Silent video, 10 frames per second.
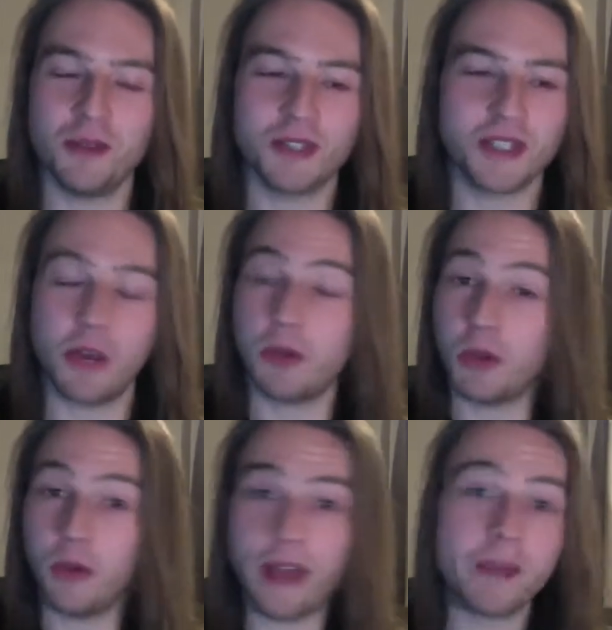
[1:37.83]
So with
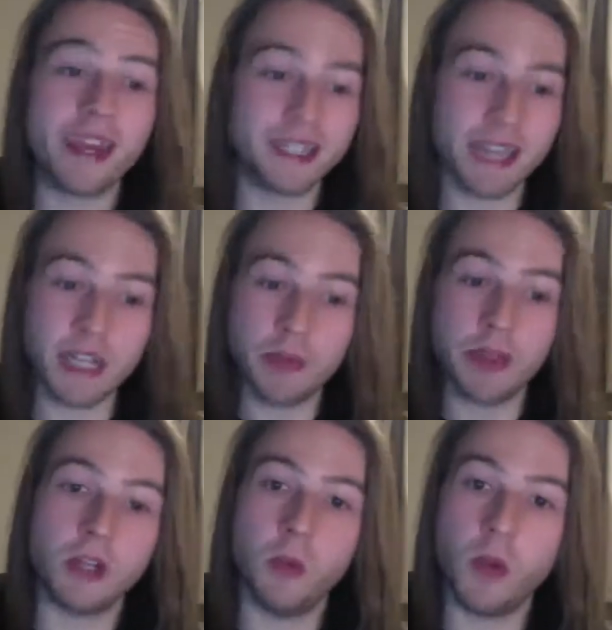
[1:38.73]
all that being said, we're
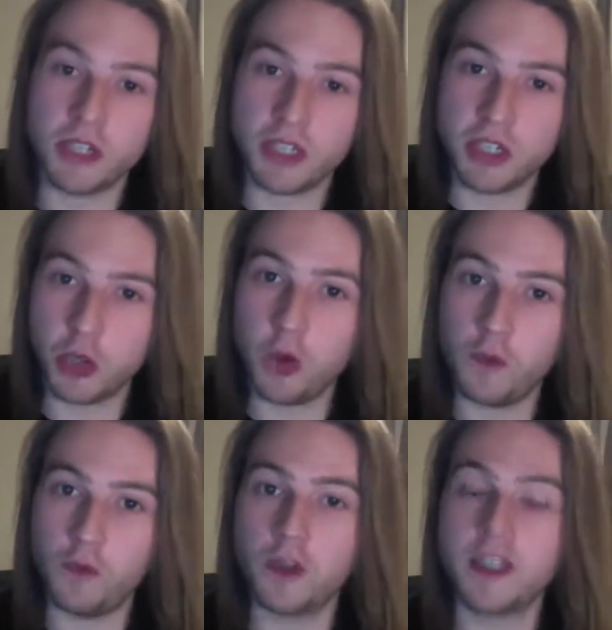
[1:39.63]
going to watch this short
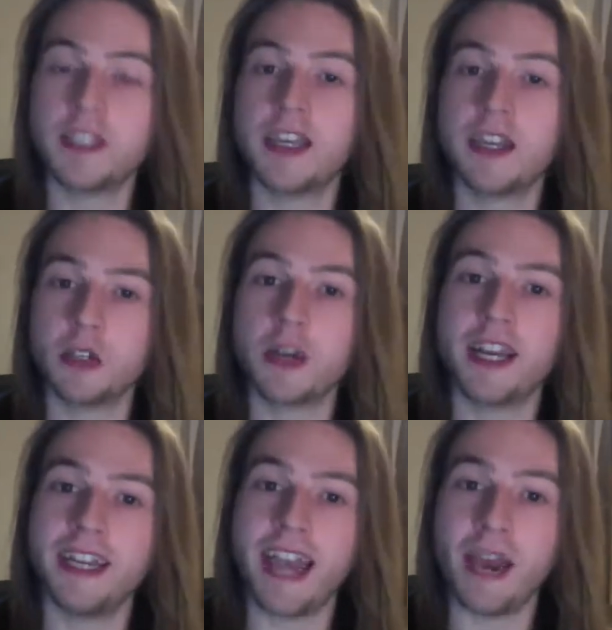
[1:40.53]
40-second trailer
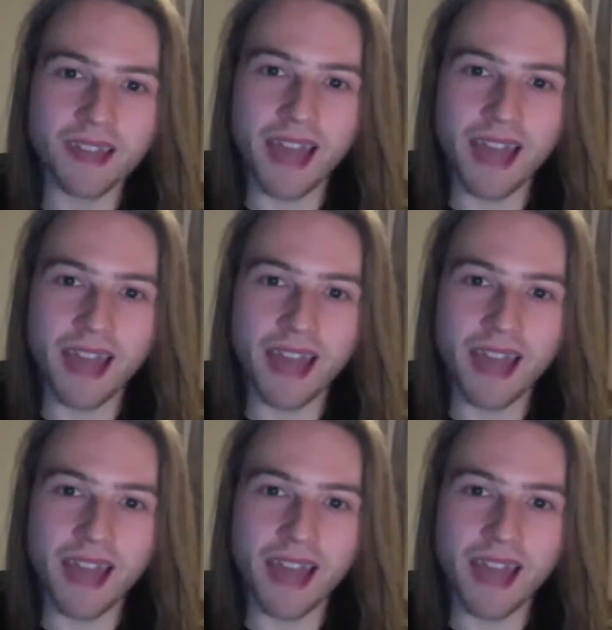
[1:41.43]
now,